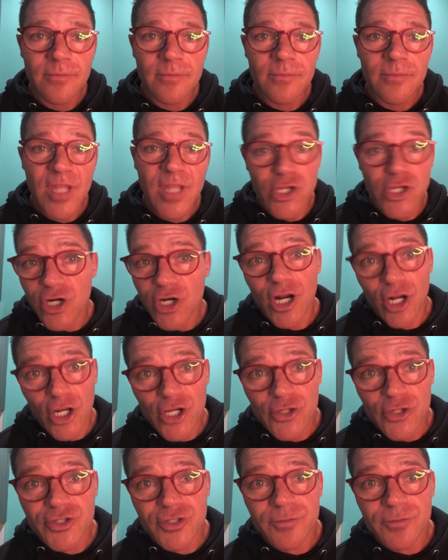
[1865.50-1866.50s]
And you're going to
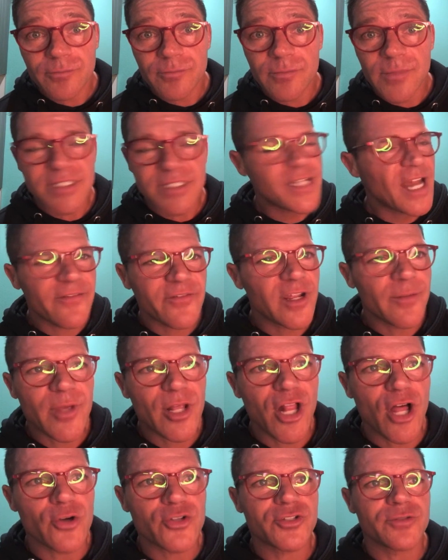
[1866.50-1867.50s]
lose. It's not even going to be
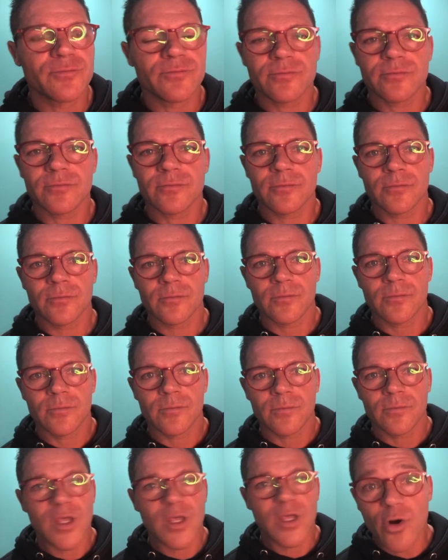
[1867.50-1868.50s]
close.
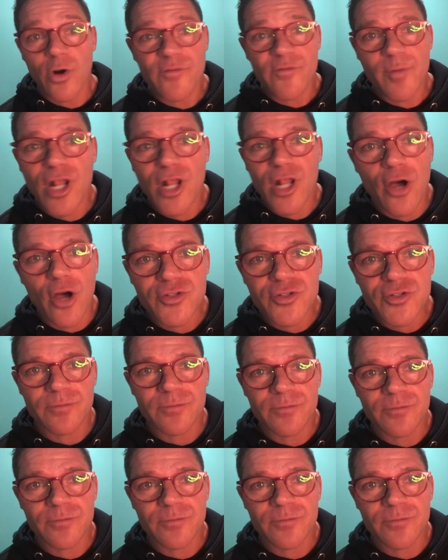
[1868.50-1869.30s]
It won't even be close.